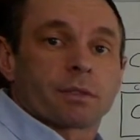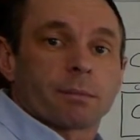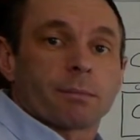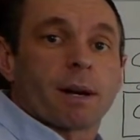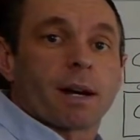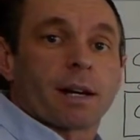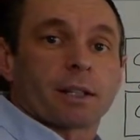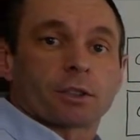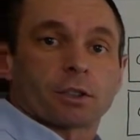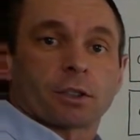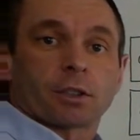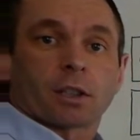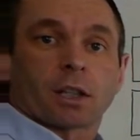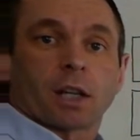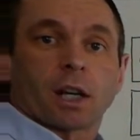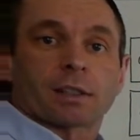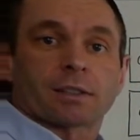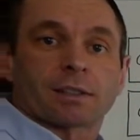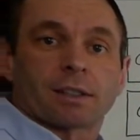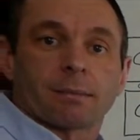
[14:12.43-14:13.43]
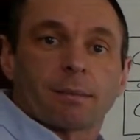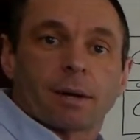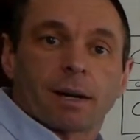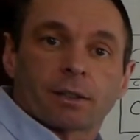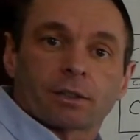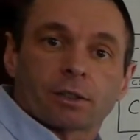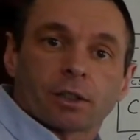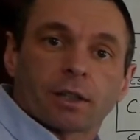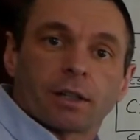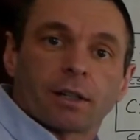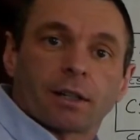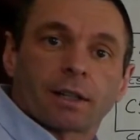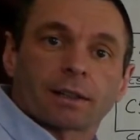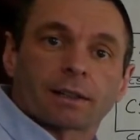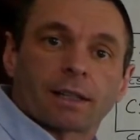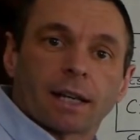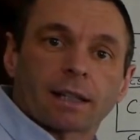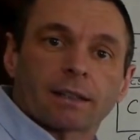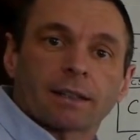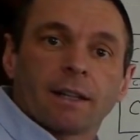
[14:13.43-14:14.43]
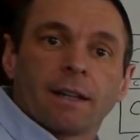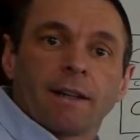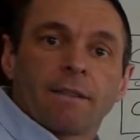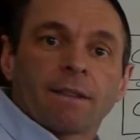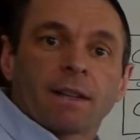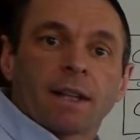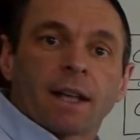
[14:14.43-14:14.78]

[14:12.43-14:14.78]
the margin, the costal margin here, like that.